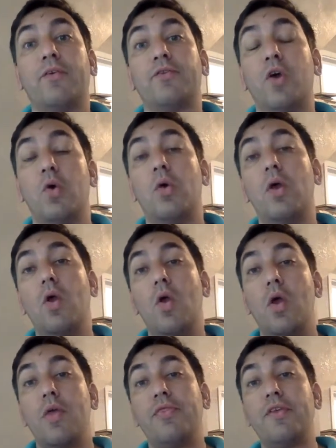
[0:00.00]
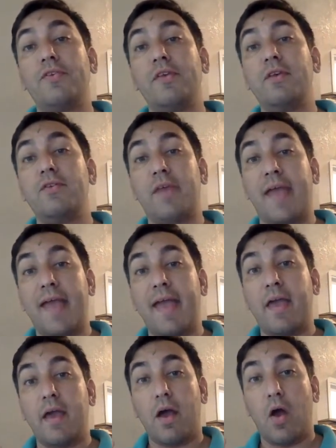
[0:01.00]
So this is
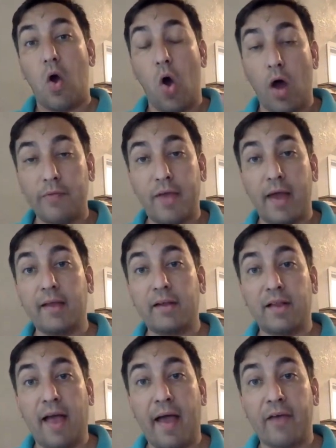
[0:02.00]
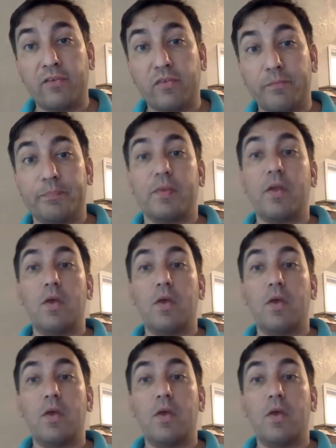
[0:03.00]
an online class